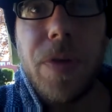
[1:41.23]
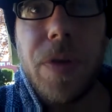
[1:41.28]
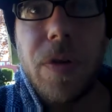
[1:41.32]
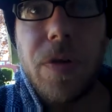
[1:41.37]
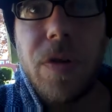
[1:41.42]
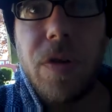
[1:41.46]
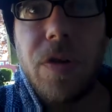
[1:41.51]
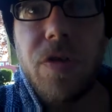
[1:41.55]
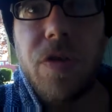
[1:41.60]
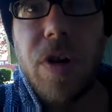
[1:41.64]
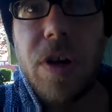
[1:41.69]

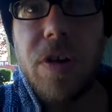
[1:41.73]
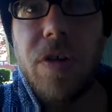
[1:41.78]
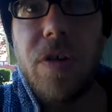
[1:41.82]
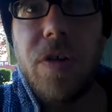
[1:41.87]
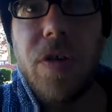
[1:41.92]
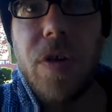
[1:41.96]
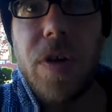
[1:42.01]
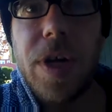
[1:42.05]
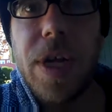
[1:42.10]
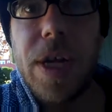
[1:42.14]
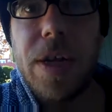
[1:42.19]
There's
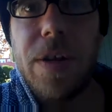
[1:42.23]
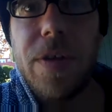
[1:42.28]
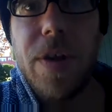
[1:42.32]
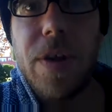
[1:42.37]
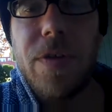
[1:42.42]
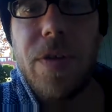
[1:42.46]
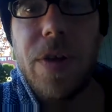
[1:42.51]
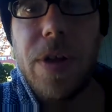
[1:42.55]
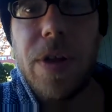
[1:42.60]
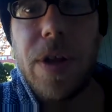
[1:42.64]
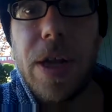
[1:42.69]
instructions on it. It
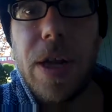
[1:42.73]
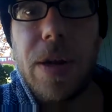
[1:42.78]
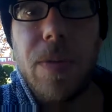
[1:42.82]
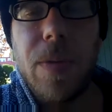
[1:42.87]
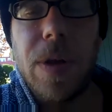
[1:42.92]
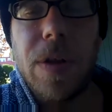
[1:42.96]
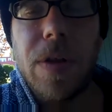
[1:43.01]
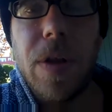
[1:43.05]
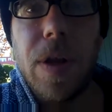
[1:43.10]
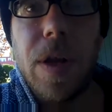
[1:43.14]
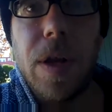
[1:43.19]
tells you like
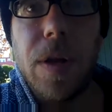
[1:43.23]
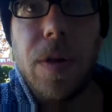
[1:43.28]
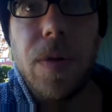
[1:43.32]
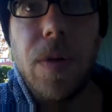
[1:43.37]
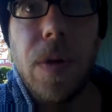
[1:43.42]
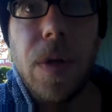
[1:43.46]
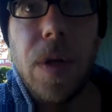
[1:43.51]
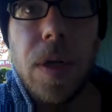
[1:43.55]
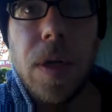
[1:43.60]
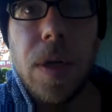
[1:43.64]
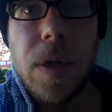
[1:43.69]
what to do.
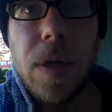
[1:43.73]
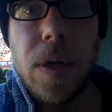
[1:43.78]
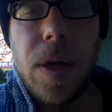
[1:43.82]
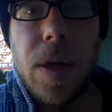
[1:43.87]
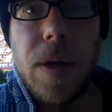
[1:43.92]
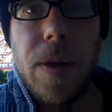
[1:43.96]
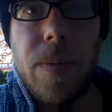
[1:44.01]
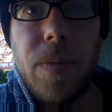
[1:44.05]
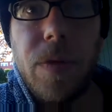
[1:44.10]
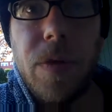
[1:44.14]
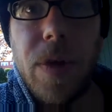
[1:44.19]

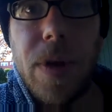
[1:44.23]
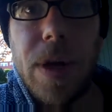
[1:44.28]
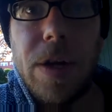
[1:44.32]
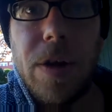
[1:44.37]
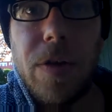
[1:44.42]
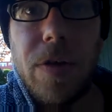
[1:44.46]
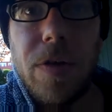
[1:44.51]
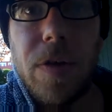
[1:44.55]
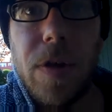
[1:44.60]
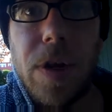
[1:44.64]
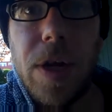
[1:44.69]
Um, so I
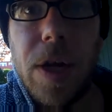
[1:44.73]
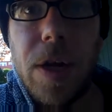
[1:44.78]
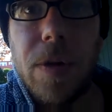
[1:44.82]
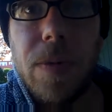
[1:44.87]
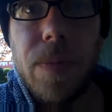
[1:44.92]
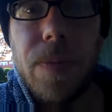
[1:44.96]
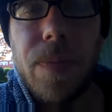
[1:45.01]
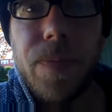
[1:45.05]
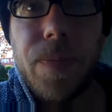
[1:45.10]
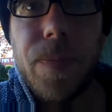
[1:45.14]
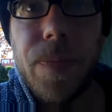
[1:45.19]
just you
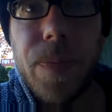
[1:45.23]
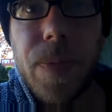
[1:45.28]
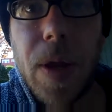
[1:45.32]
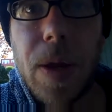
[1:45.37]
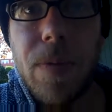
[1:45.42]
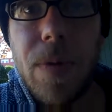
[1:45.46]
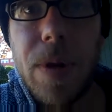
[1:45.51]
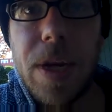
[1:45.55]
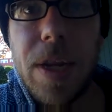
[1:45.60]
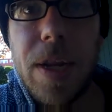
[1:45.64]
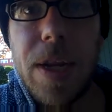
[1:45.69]
know
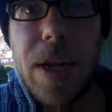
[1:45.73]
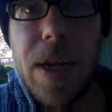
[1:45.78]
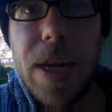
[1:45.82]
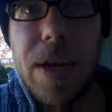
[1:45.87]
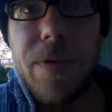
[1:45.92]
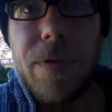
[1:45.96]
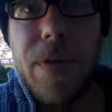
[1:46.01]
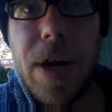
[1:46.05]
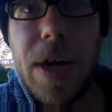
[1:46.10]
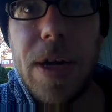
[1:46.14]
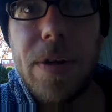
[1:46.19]
I wanted to get
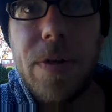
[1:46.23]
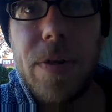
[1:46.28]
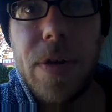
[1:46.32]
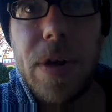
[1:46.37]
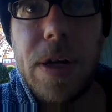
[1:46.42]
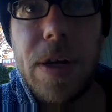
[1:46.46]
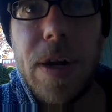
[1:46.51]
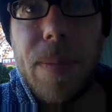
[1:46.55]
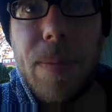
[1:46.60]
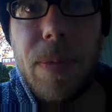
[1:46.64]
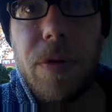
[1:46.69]
it right, so
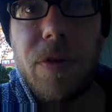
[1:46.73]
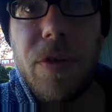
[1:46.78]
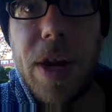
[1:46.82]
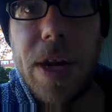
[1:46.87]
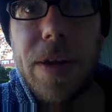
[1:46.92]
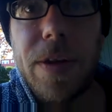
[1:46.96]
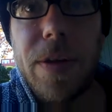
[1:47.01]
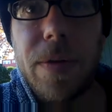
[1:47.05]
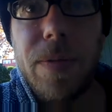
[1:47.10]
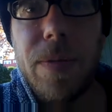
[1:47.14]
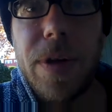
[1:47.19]
I double
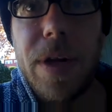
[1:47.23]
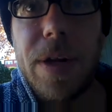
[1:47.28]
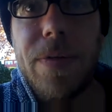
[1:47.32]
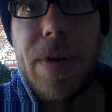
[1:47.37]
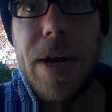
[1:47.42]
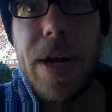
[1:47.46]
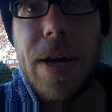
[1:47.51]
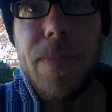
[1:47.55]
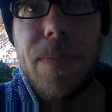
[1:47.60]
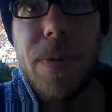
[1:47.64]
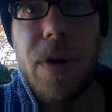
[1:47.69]
checked when I
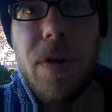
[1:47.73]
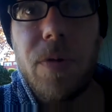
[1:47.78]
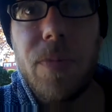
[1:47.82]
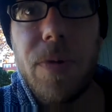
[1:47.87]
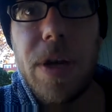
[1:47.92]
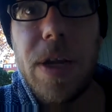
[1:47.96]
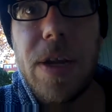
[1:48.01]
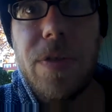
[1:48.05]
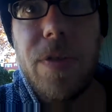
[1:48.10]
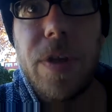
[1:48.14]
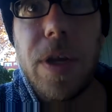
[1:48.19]
read it. But it's
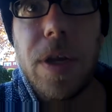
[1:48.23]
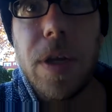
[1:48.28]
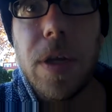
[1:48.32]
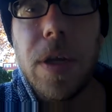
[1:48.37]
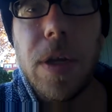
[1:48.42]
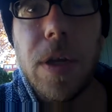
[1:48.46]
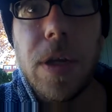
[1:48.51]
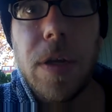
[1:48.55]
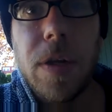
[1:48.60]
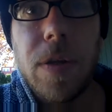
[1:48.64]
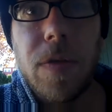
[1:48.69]
pretty easy.
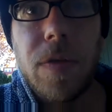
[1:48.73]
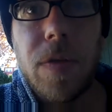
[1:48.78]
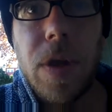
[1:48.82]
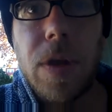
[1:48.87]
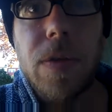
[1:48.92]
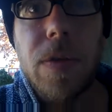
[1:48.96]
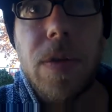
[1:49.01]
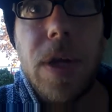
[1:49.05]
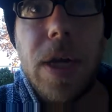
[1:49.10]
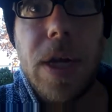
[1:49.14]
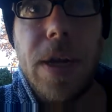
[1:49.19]

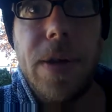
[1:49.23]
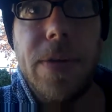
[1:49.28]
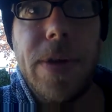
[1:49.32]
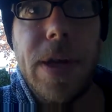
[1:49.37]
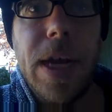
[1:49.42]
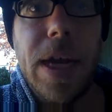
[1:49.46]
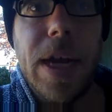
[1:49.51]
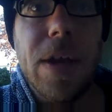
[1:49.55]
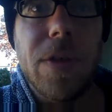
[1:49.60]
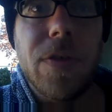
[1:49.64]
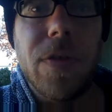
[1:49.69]
So
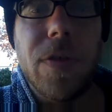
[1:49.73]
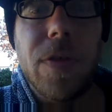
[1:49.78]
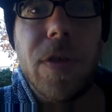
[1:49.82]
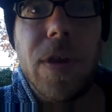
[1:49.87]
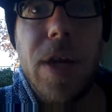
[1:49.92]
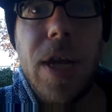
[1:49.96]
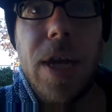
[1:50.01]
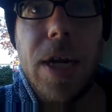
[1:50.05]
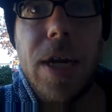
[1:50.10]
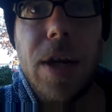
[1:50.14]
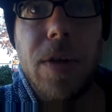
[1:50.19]
anyway, I guess
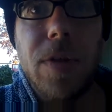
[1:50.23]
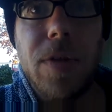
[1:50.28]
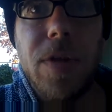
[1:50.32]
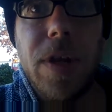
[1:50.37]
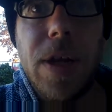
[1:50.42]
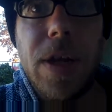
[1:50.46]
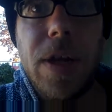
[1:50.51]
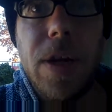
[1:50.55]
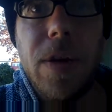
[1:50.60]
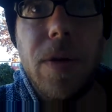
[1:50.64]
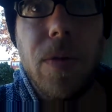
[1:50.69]
tonight I'll
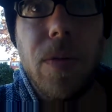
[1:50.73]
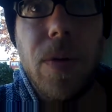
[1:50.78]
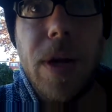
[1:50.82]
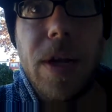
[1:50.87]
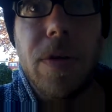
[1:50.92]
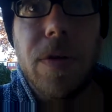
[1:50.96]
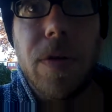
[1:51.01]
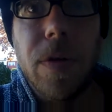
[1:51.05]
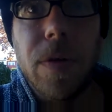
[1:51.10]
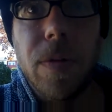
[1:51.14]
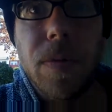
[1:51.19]
see who
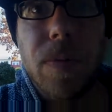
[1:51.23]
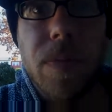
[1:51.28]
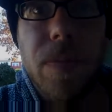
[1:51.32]
wins.